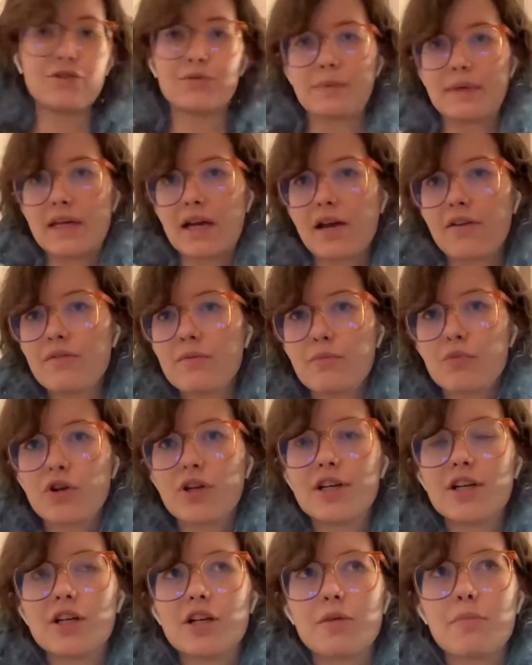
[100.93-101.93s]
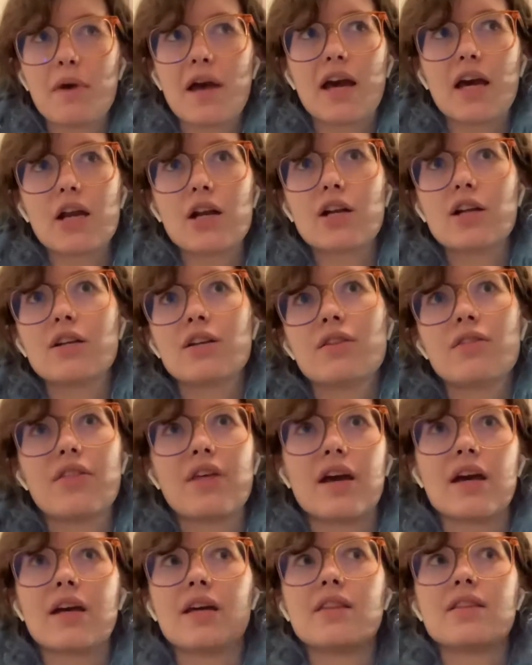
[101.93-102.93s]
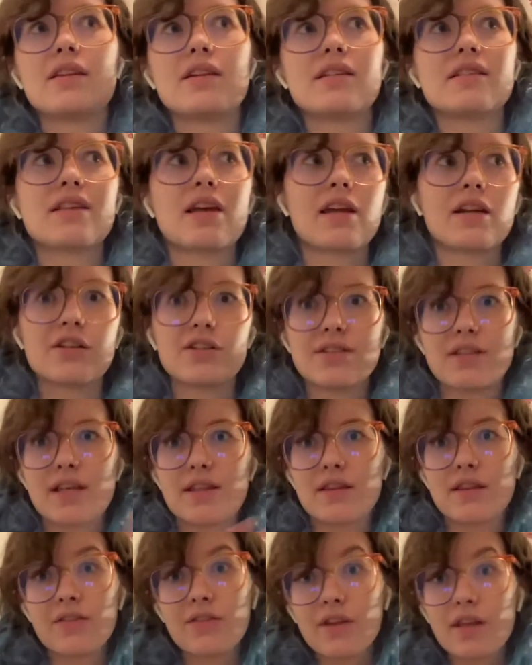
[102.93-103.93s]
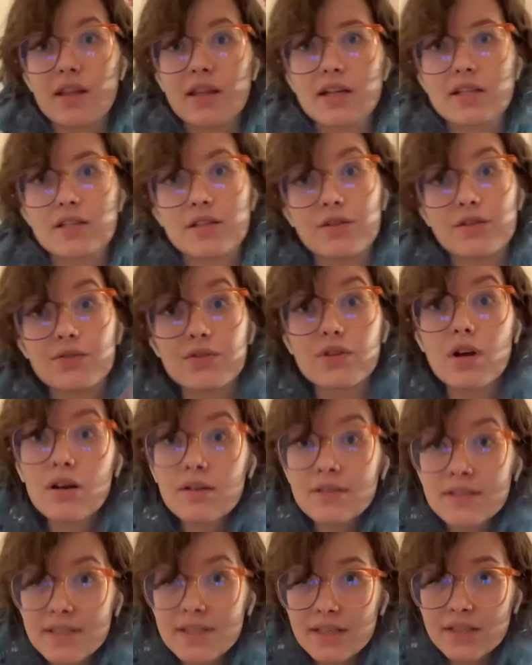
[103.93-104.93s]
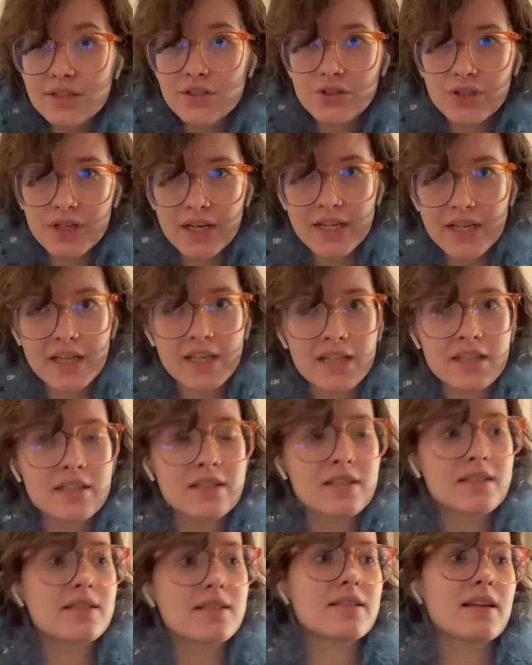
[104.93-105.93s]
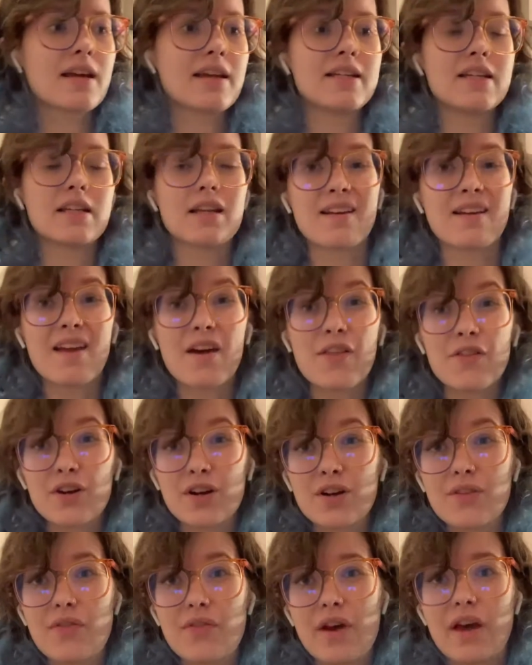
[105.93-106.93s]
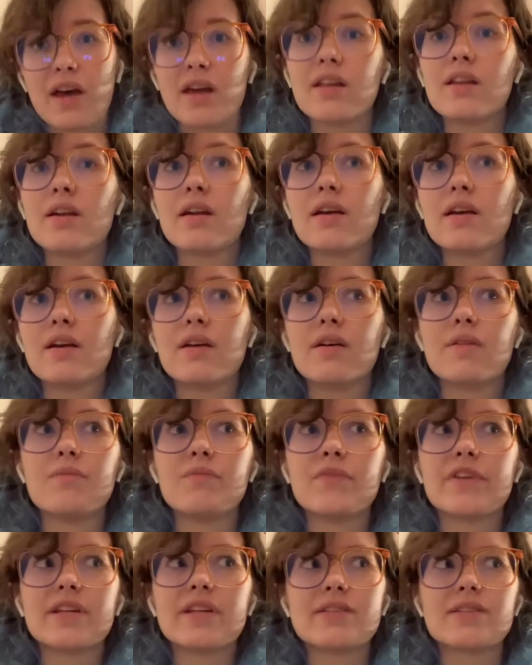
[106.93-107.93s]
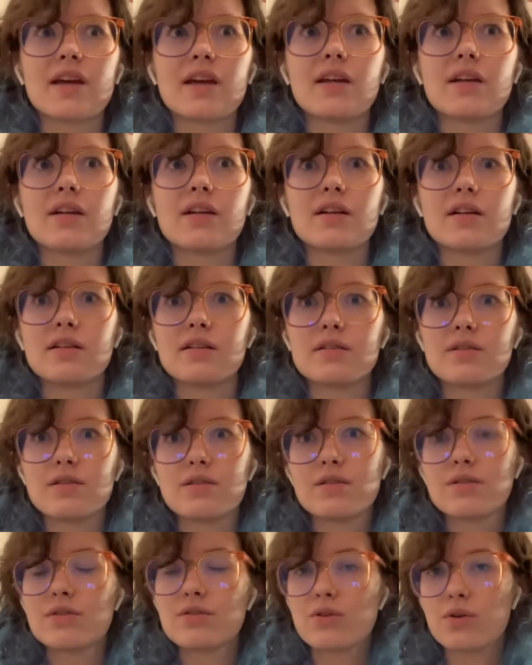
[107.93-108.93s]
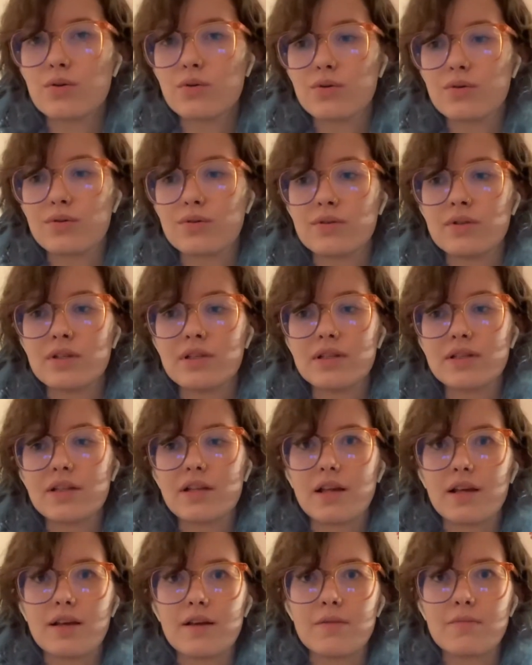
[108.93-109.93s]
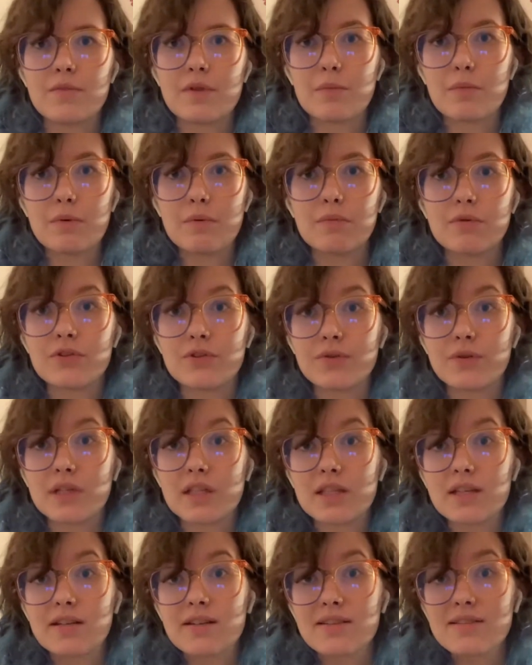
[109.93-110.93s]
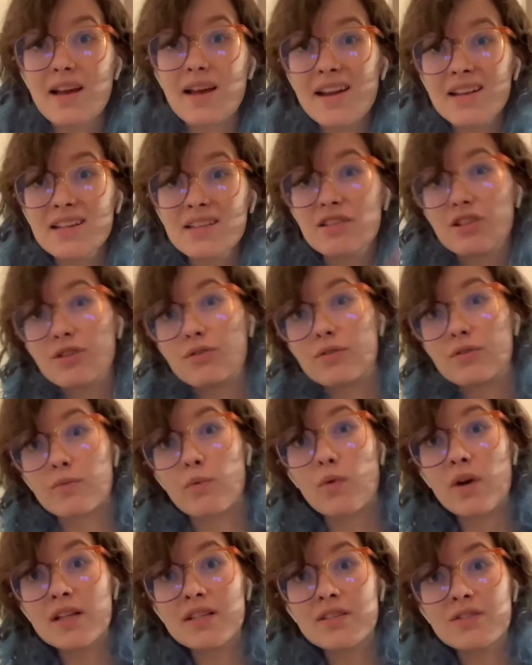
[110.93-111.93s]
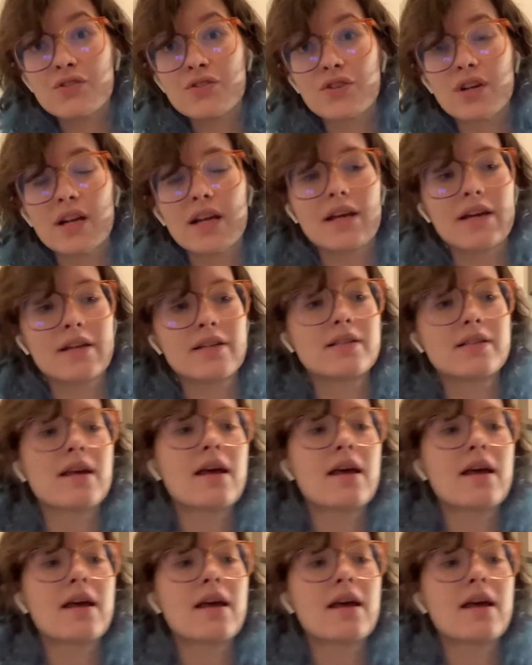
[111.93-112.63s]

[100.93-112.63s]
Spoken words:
embroidered a pattern that the designer said that they like to use all 6 strands. I did another that the designer told the people doing the design to use 1 strand.